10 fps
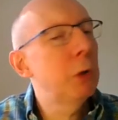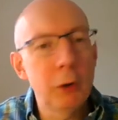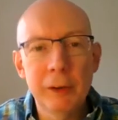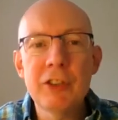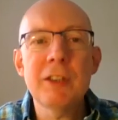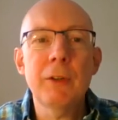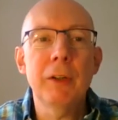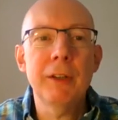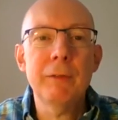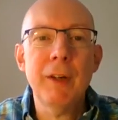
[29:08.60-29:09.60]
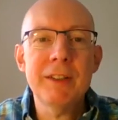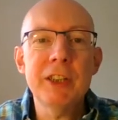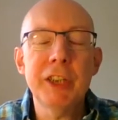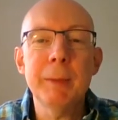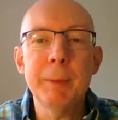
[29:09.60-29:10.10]
colleges have got an
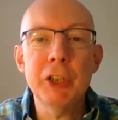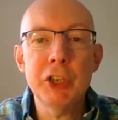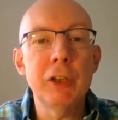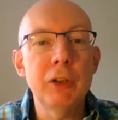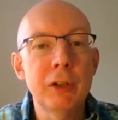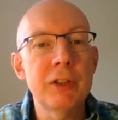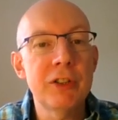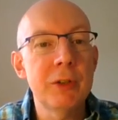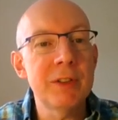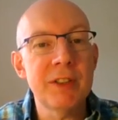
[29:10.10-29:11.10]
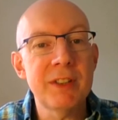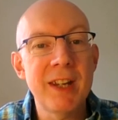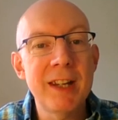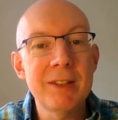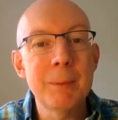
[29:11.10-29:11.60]
advantage here because you can look at student
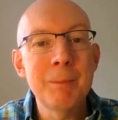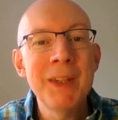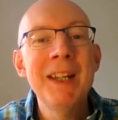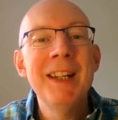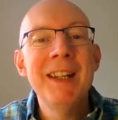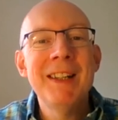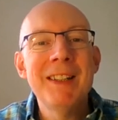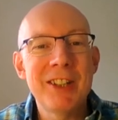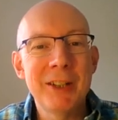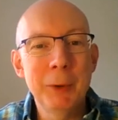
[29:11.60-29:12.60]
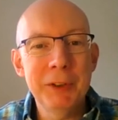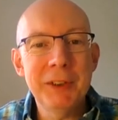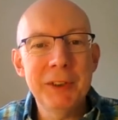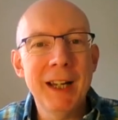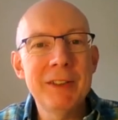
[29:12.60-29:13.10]
success. So what
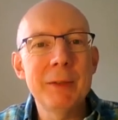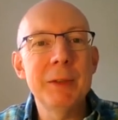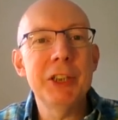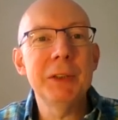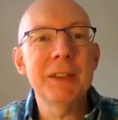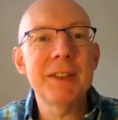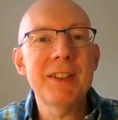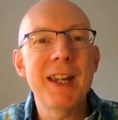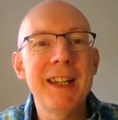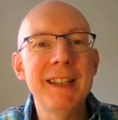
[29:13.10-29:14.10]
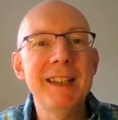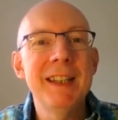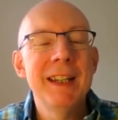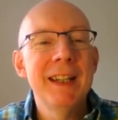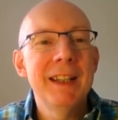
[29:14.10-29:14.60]
you can do is you can say,